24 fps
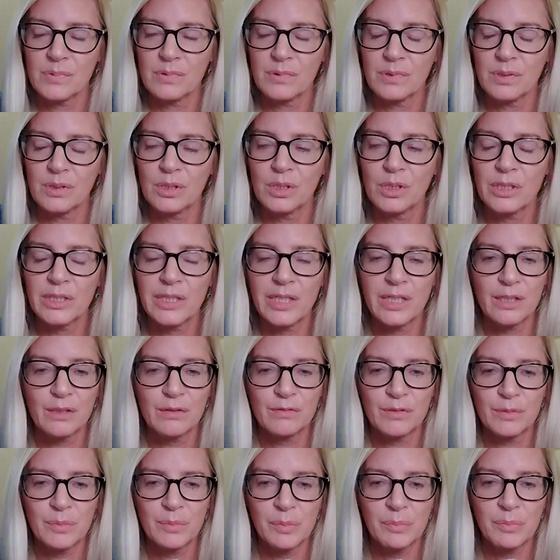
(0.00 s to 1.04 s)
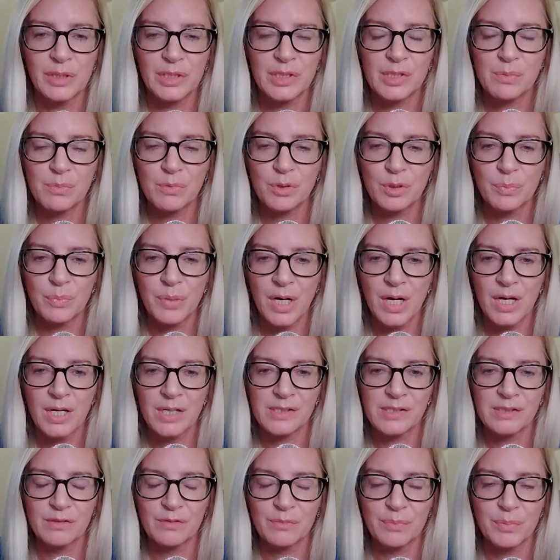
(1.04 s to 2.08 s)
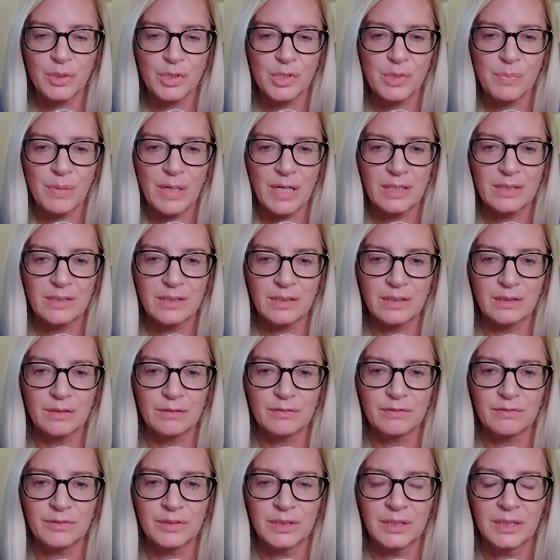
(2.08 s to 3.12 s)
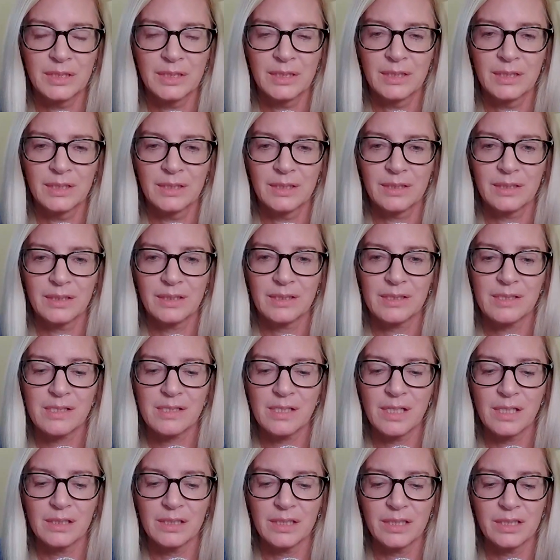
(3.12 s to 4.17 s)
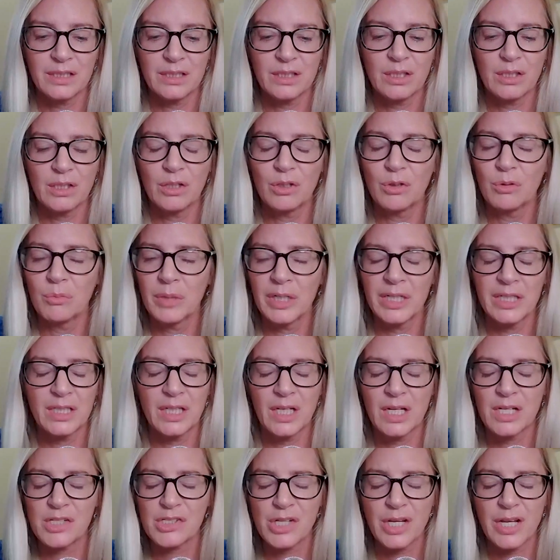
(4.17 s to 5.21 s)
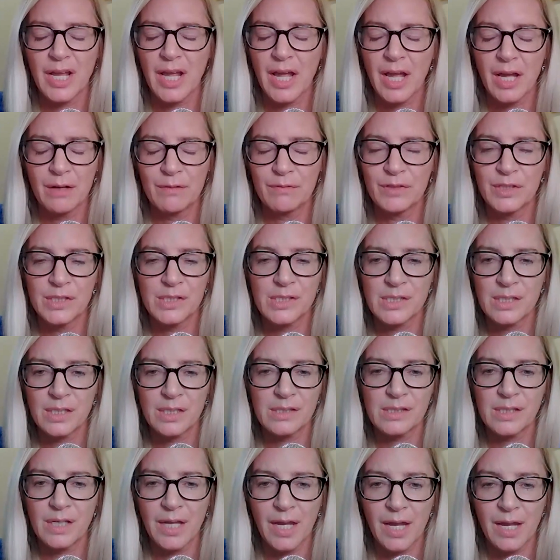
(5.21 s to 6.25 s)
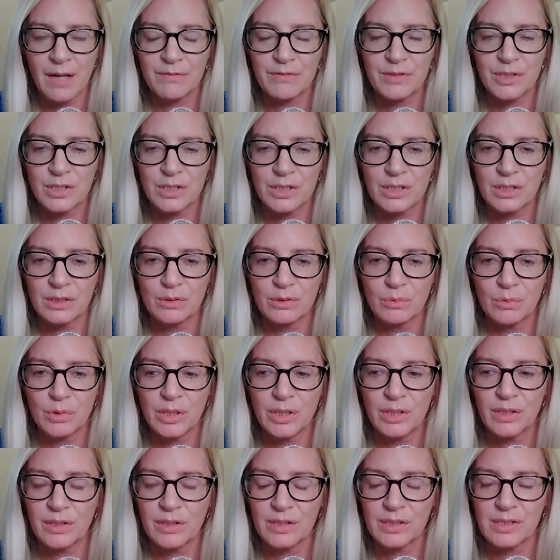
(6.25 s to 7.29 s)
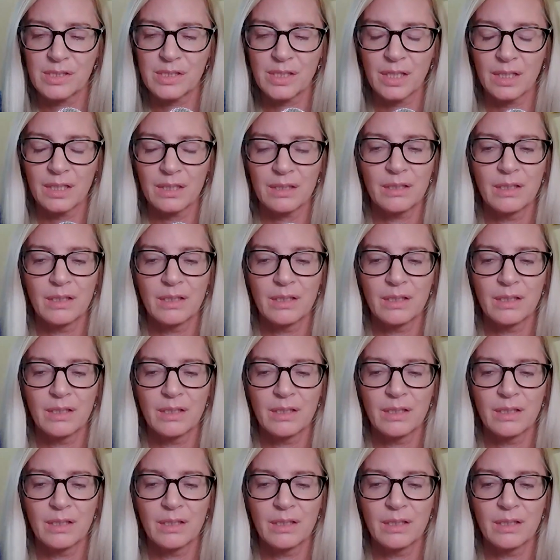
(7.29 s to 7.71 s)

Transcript: look at it from a much more positive perspective. It's not like, oh my gosh, I have these things I have to deal with. It's like,